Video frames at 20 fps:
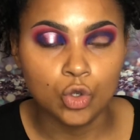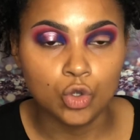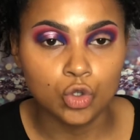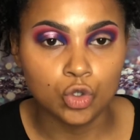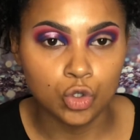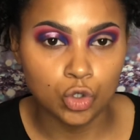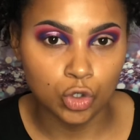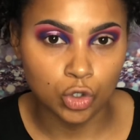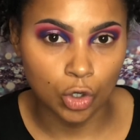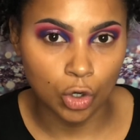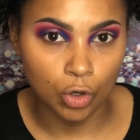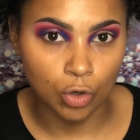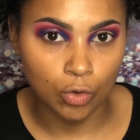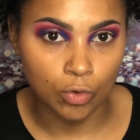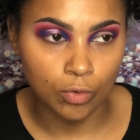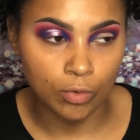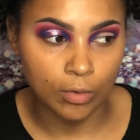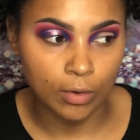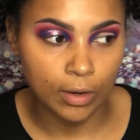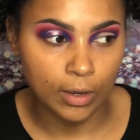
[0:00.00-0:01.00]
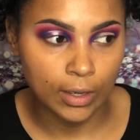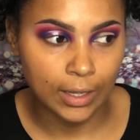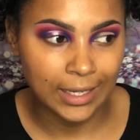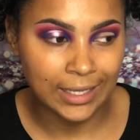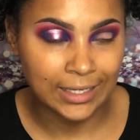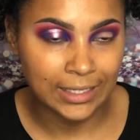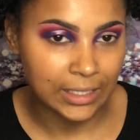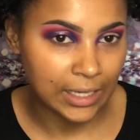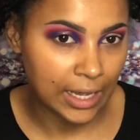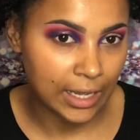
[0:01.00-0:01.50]
so
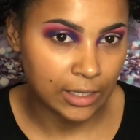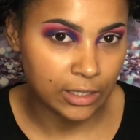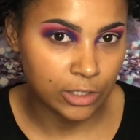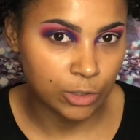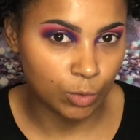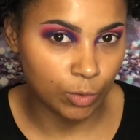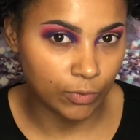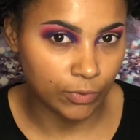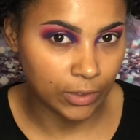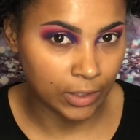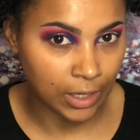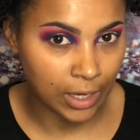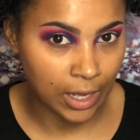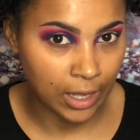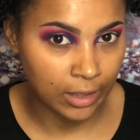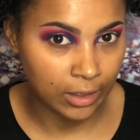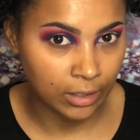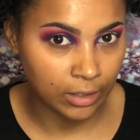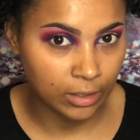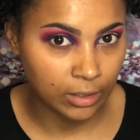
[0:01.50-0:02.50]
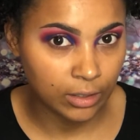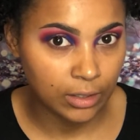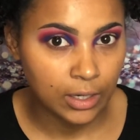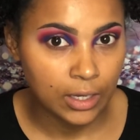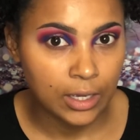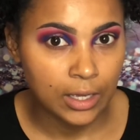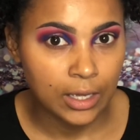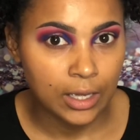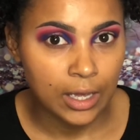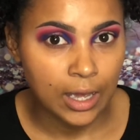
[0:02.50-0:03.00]
intense with the color,
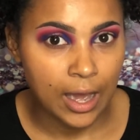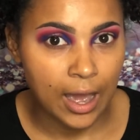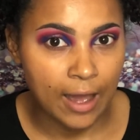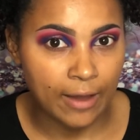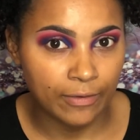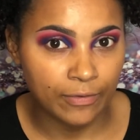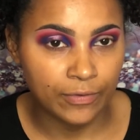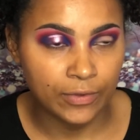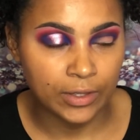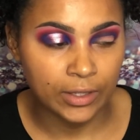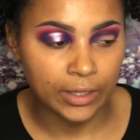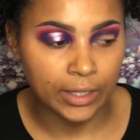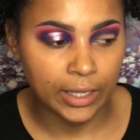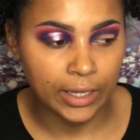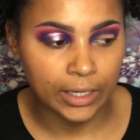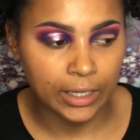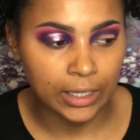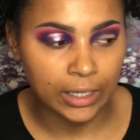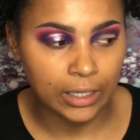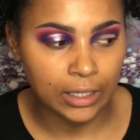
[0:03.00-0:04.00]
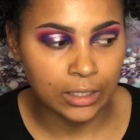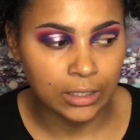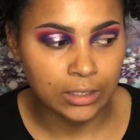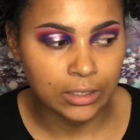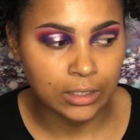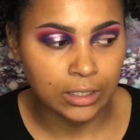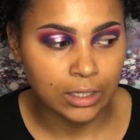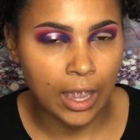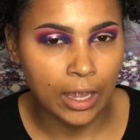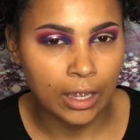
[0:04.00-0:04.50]
I feel like
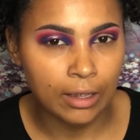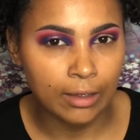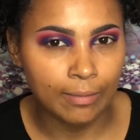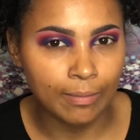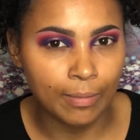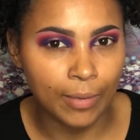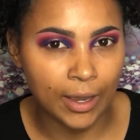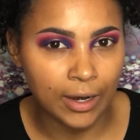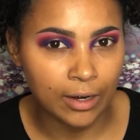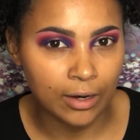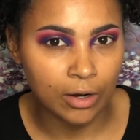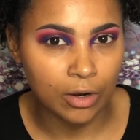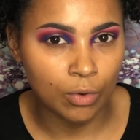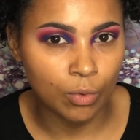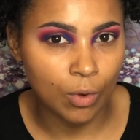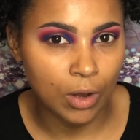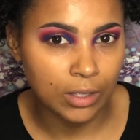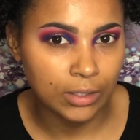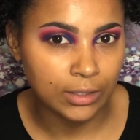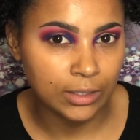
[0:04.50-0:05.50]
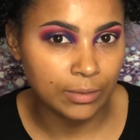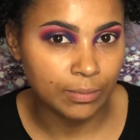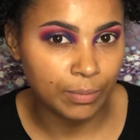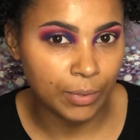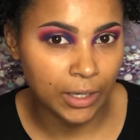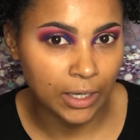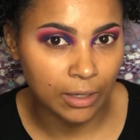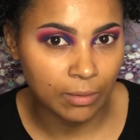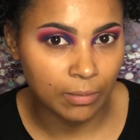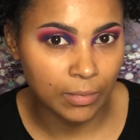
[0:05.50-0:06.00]
it's a better quality
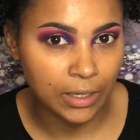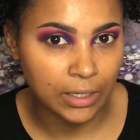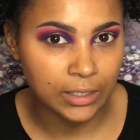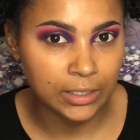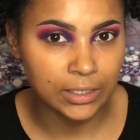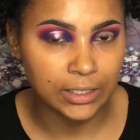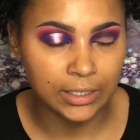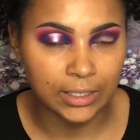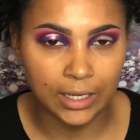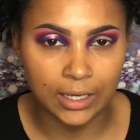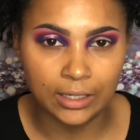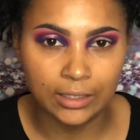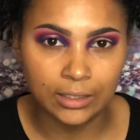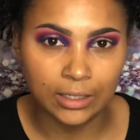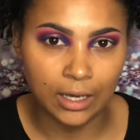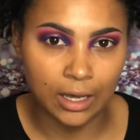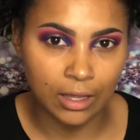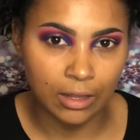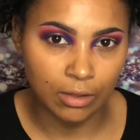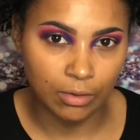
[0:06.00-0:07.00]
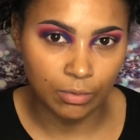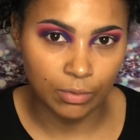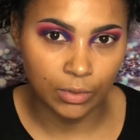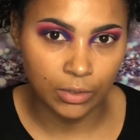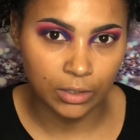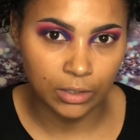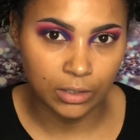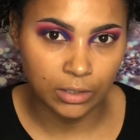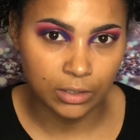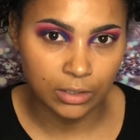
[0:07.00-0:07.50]
pigment than the other
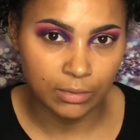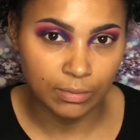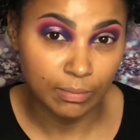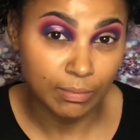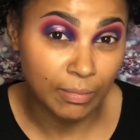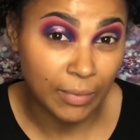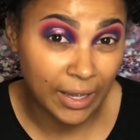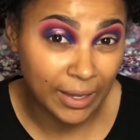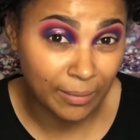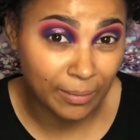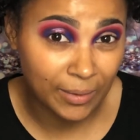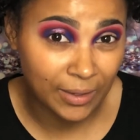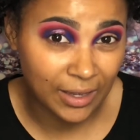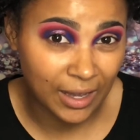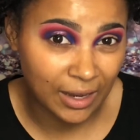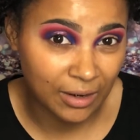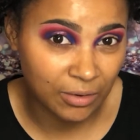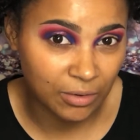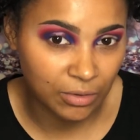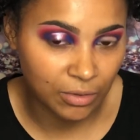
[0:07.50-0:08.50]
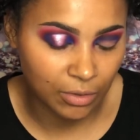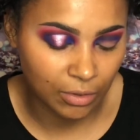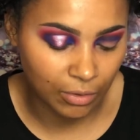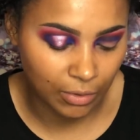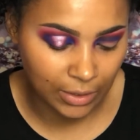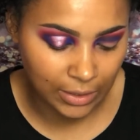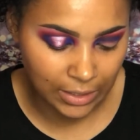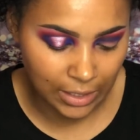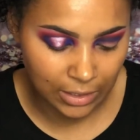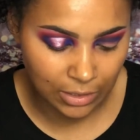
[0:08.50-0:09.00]
ones, maybe, I don't know,
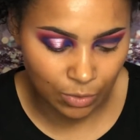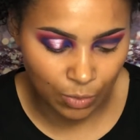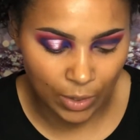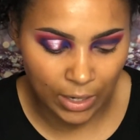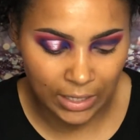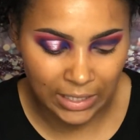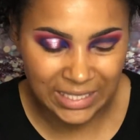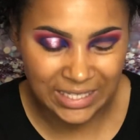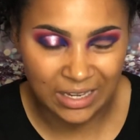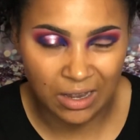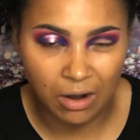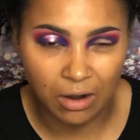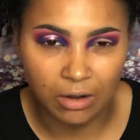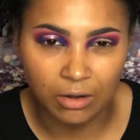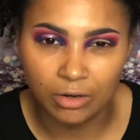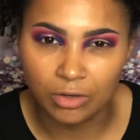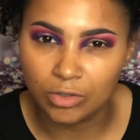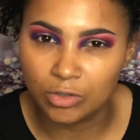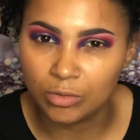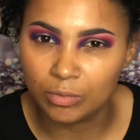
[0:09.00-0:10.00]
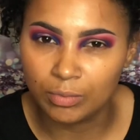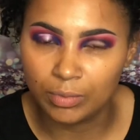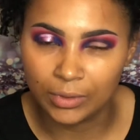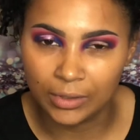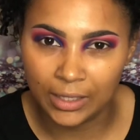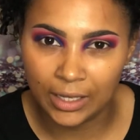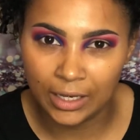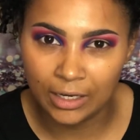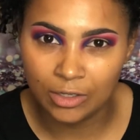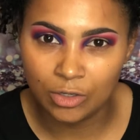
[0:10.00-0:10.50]
and that's why it's harder to
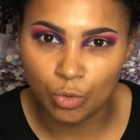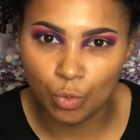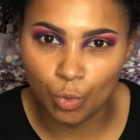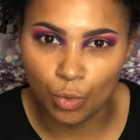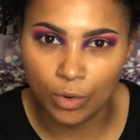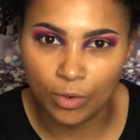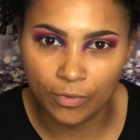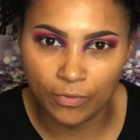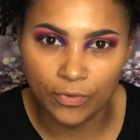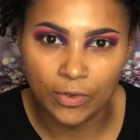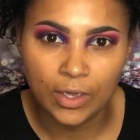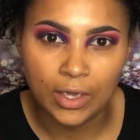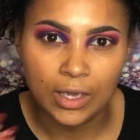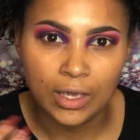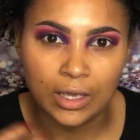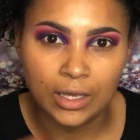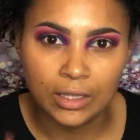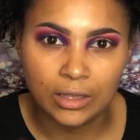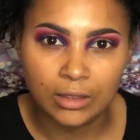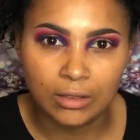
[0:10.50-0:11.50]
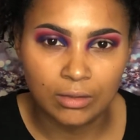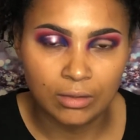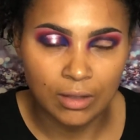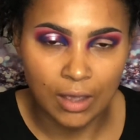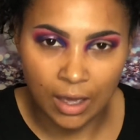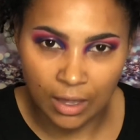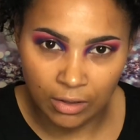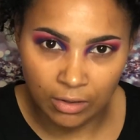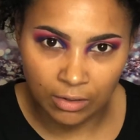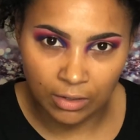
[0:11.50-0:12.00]
blend with
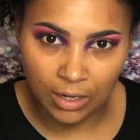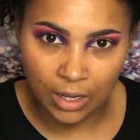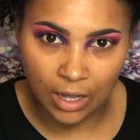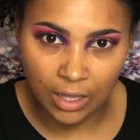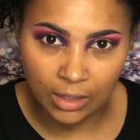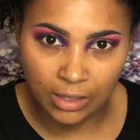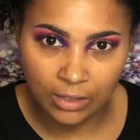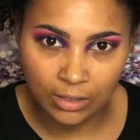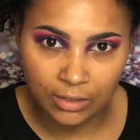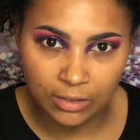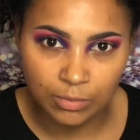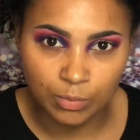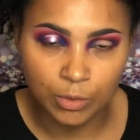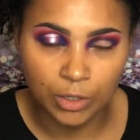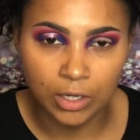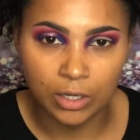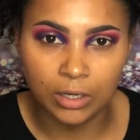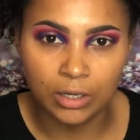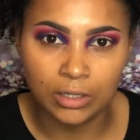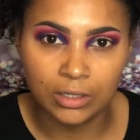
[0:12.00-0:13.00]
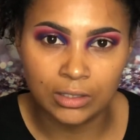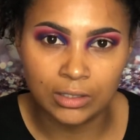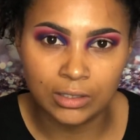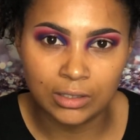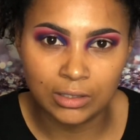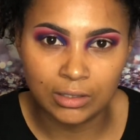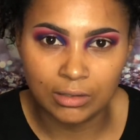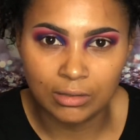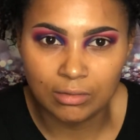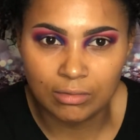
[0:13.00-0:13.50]
other colors,
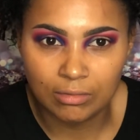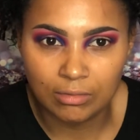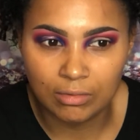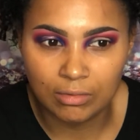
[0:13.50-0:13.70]
because